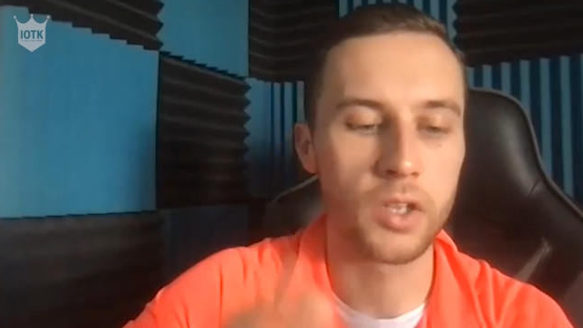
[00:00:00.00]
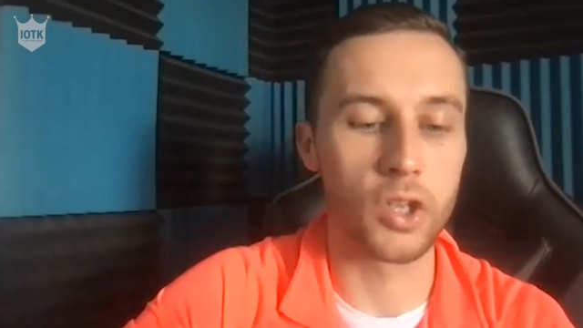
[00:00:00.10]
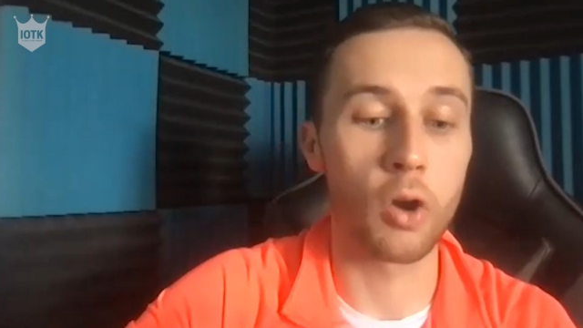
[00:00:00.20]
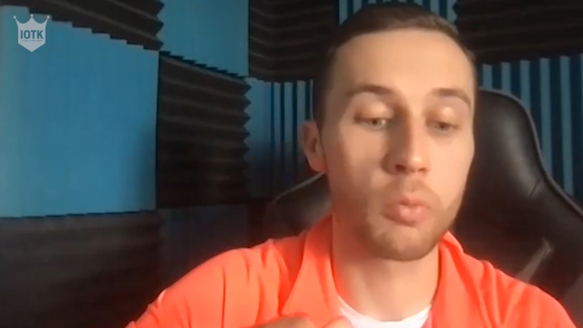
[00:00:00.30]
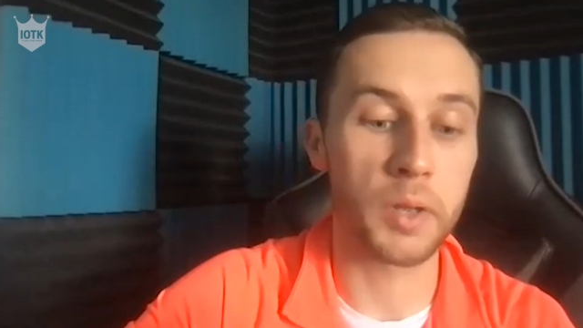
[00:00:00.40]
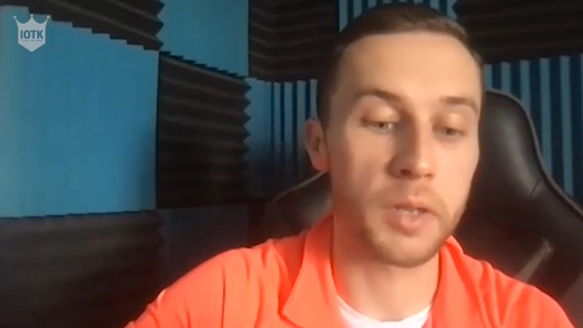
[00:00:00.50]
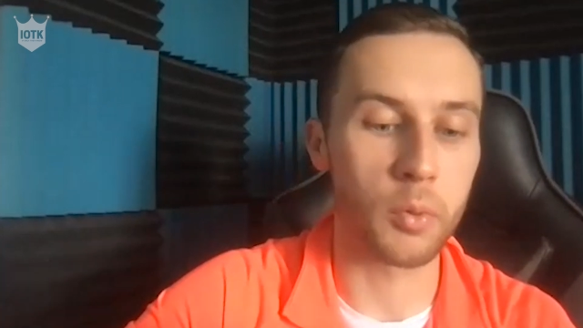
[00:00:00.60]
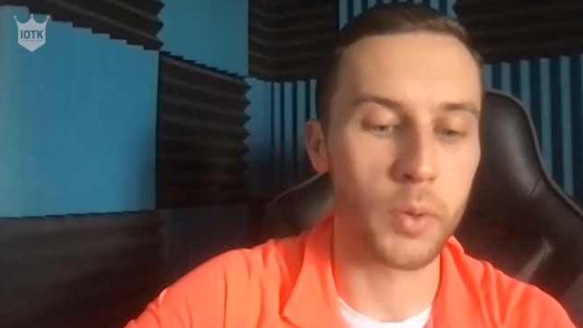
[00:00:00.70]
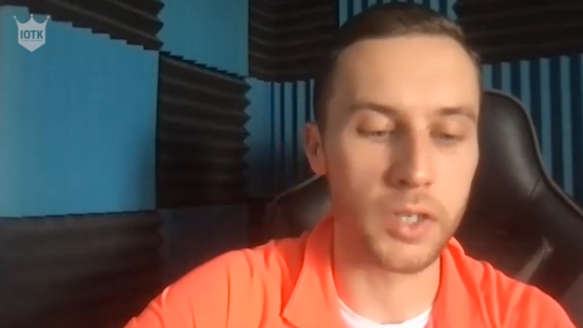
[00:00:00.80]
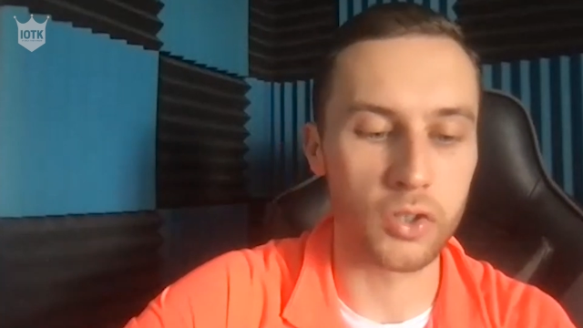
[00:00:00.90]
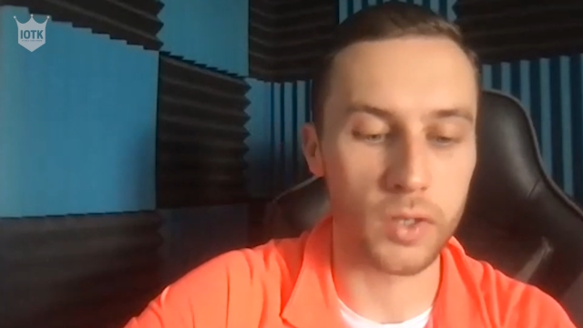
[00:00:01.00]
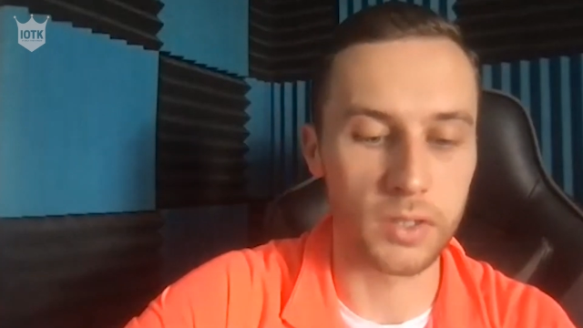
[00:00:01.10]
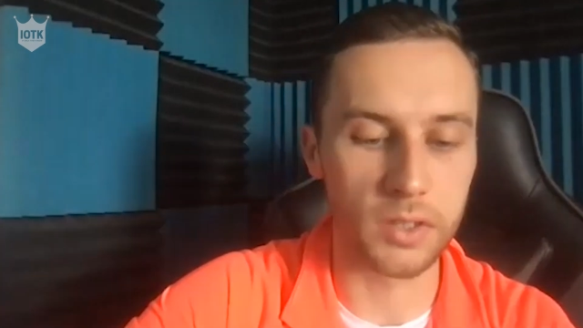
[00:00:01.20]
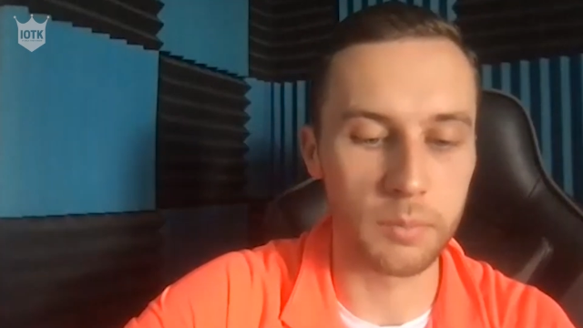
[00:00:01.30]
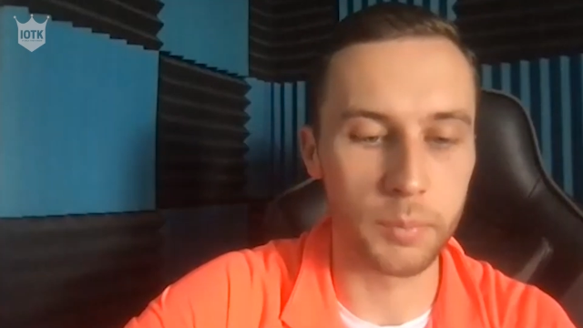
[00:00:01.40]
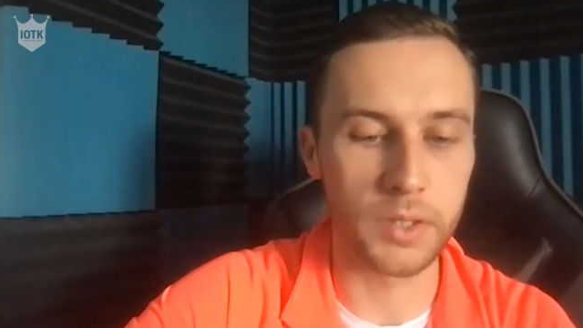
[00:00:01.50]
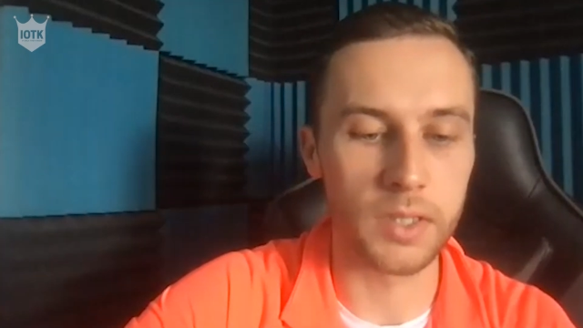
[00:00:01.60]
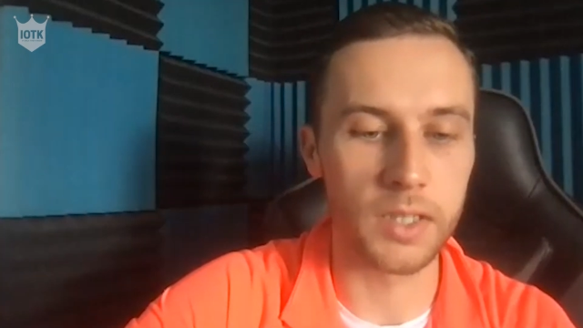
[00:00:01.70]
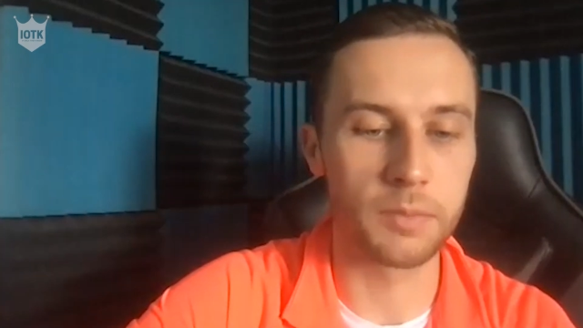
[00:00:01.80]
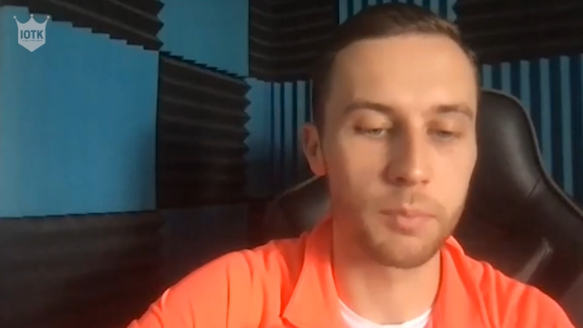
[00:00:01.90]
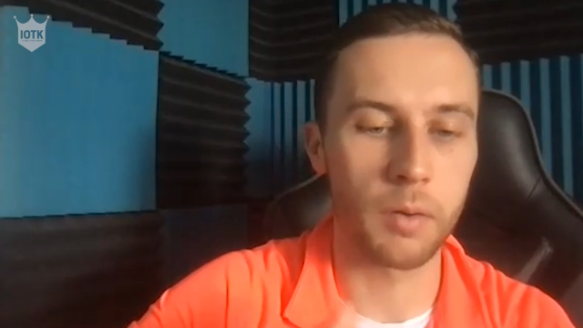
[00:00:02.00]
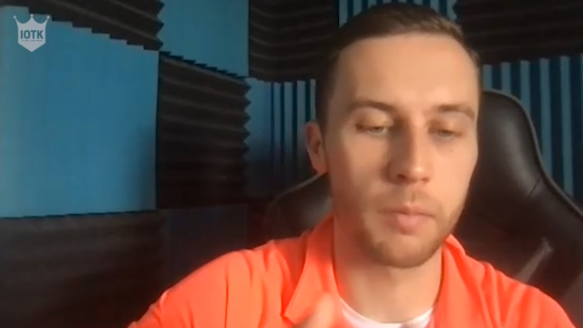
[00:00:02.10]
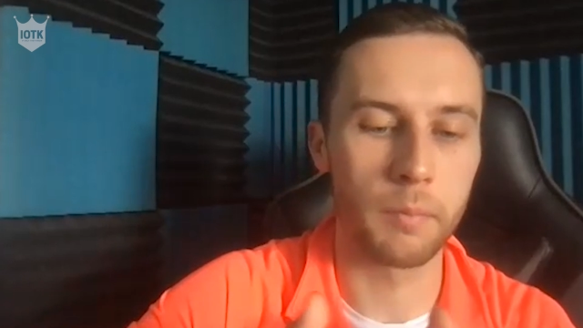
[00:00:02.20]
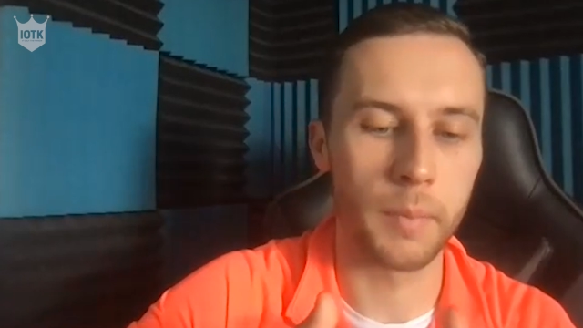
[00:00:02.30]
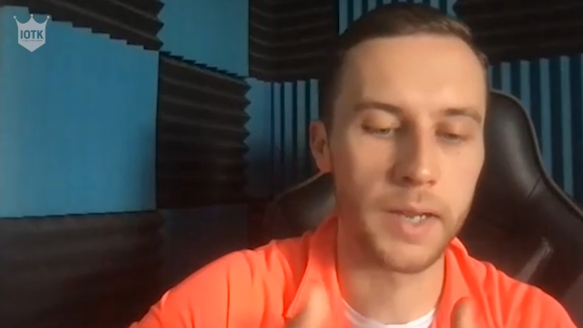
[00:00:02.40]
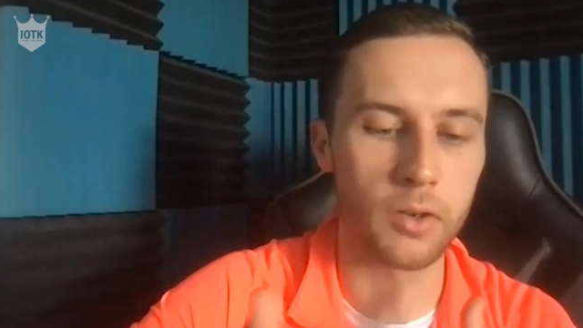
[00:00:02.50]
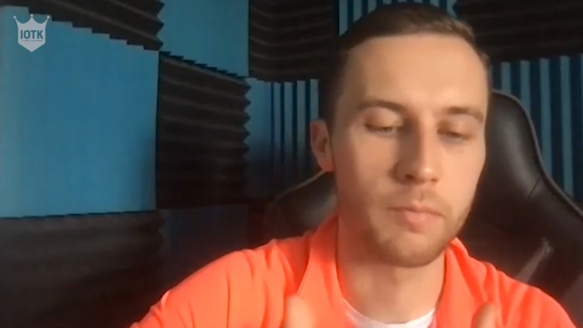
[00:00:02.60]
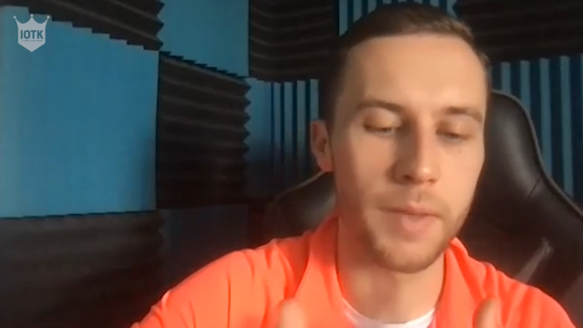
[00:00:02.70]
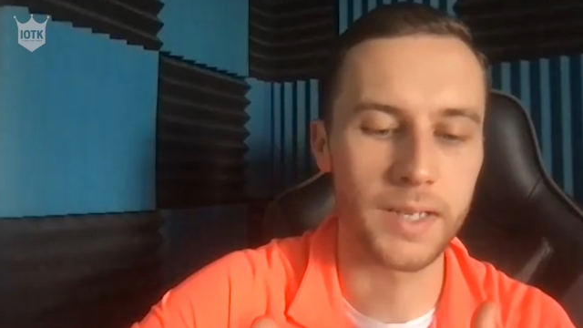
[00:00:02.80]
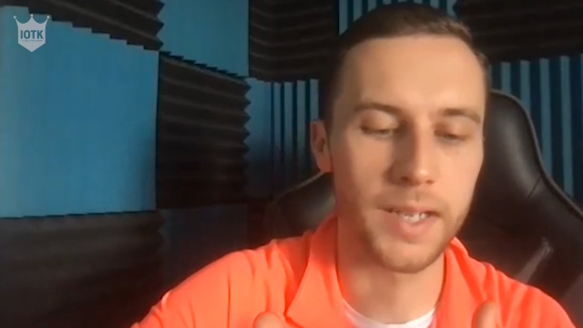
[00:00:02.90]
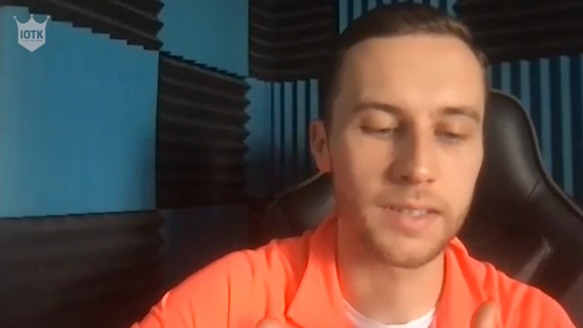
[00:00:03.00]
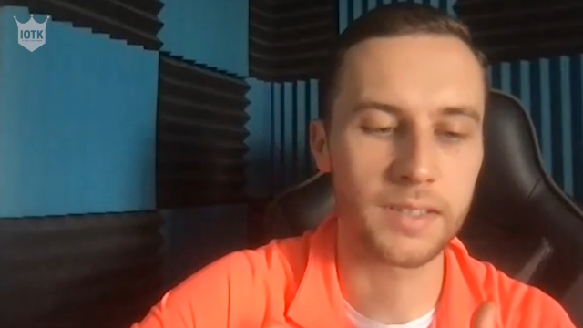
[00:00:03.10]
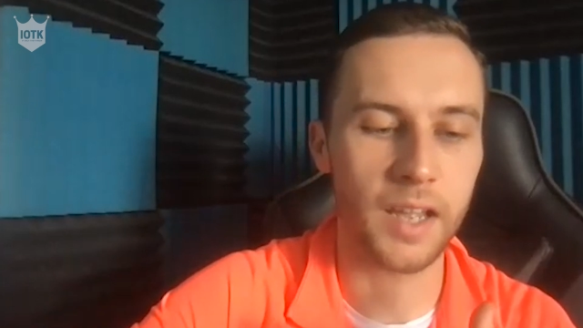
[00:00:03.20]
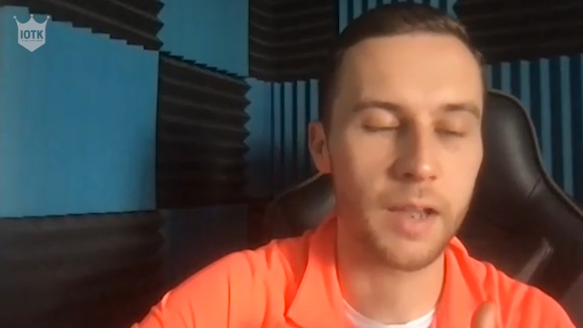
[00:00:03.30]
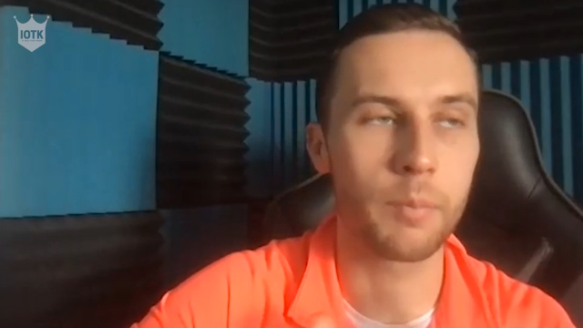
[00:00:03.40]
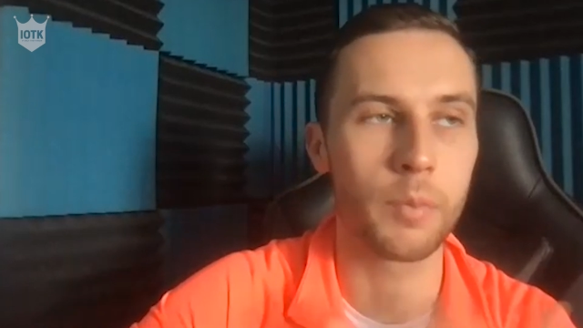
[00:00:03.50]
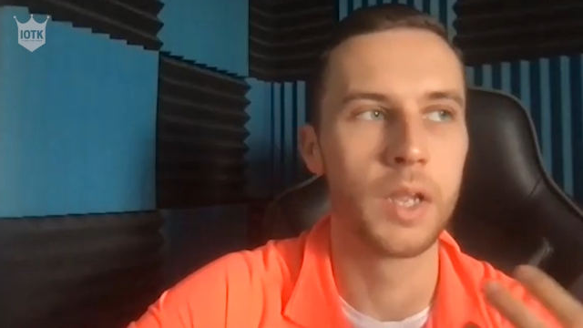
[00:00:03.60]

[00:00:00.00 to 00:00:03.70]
young people interested in business but may not have made that step,